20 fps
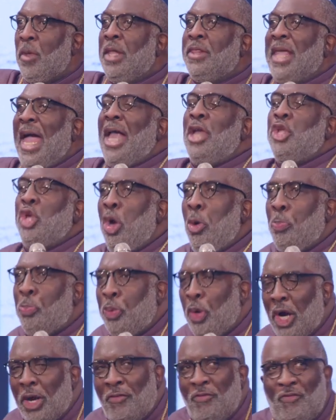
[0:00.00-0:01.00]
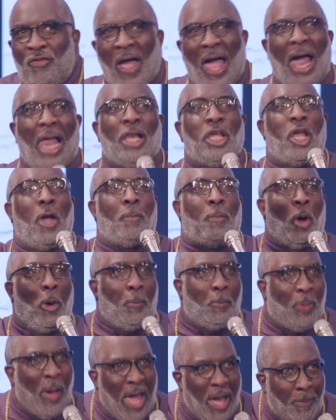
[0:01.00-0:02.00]
that you put valuable
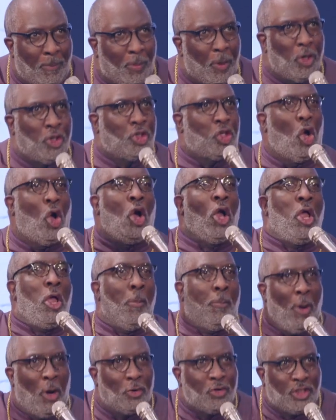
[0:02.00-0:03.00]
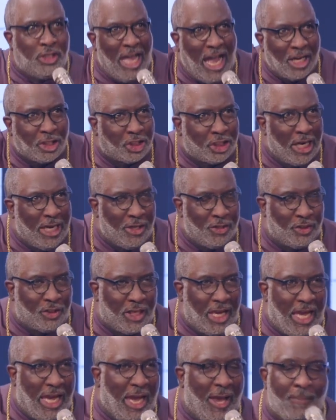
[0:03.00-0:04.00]
papers or possessions
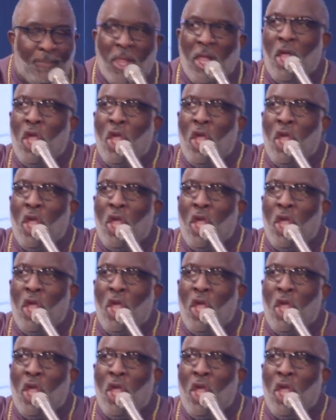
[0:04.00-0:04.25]
in.